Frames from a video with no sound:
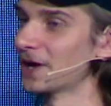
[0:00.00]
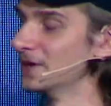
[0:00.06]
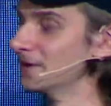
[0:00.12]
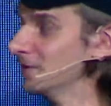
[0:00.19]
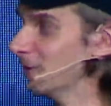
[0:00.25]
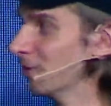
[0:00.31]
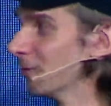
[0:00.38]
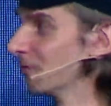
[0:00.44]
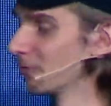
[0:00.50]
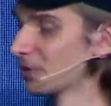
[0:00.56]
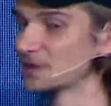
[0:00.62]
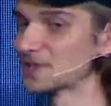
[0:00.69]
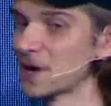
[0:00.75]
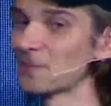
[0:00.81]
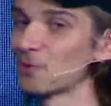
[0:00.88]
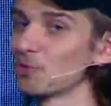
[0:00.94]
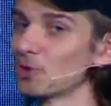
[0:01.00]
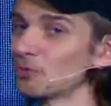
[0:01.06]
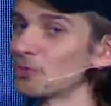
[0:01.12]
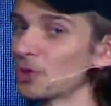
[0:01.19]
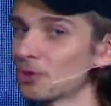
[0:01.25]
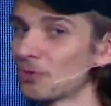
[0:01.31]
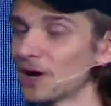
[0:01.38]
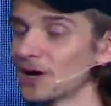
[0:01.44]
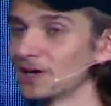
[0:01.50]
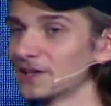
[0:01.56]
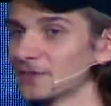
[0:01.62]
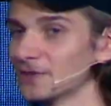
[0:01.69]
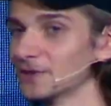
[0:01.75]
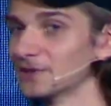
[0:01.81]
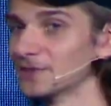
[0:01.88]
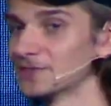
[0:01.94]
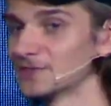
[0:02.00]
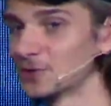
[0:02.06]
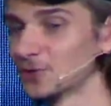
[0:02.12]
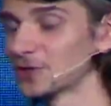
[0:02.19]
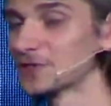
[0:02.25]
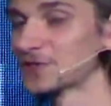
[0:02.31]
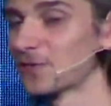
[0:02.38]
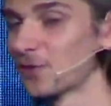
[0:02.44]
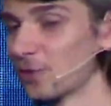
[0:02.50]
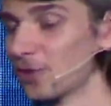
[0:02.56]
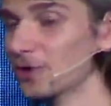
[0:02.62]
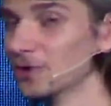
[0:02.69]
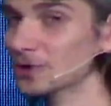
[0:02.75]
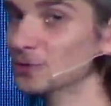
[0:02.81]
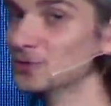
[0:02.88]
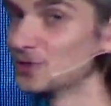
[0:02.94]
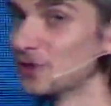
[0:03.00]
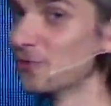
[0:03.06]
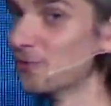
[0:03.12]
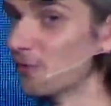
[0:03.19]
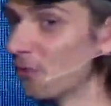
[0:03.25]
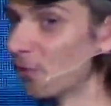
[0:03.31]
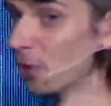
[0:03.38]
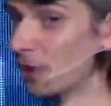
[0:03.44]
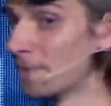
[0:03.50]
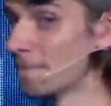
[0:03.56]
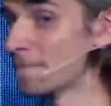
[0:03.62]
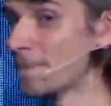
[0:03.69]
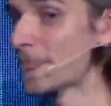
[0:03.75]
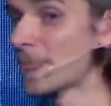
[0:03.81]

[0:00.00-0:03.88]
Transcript: ideal. For example, when we were writing the circuits for Elusive before,